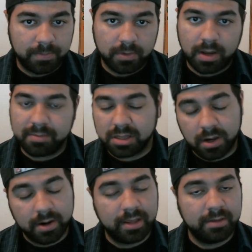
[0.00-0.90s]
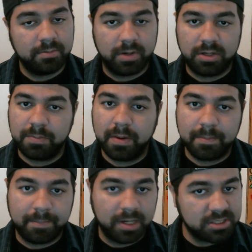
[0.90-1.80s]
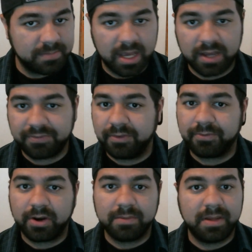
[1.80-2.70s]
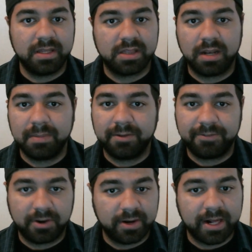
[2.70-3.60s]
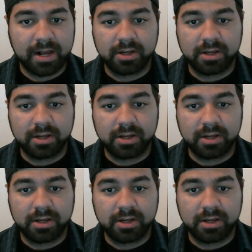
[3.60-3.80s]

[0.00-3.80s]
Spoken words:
I'm sorry, when you put a bunch of math in front of me and telling me to figure it out,